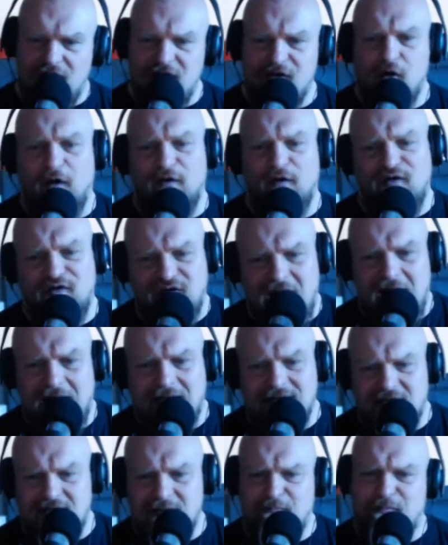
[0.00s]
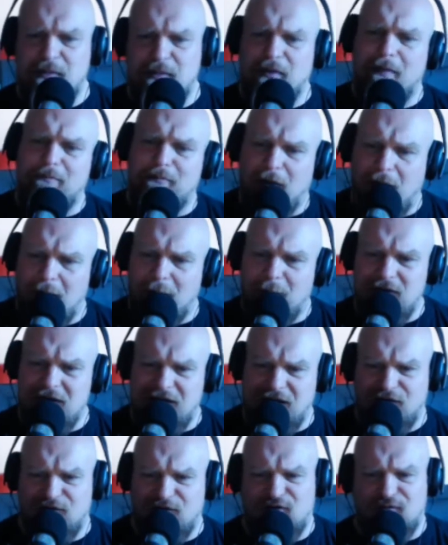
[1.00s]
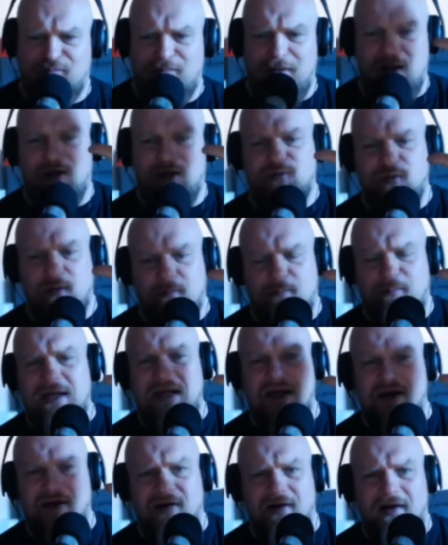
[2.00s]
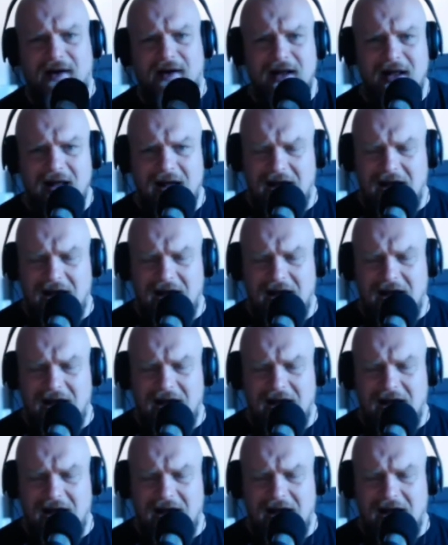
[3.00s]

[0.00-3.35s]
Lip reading: and you got to stand and people bump you and you get spilled with beer